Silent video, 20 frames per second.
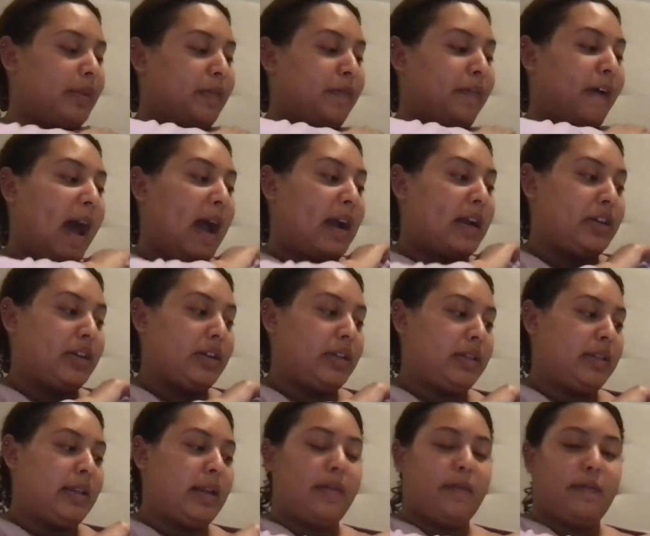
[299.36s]

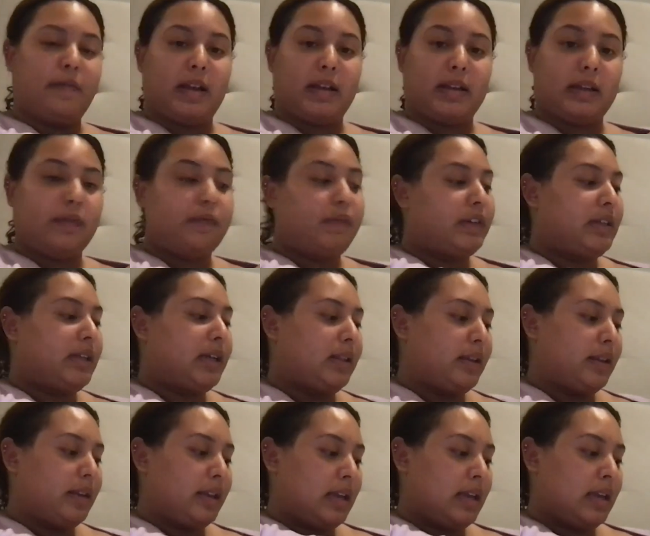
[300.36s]
factors that affect
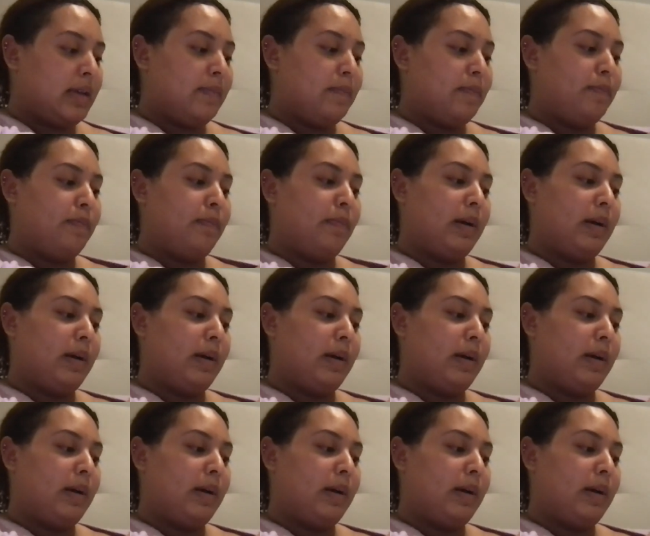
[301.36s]
infertility,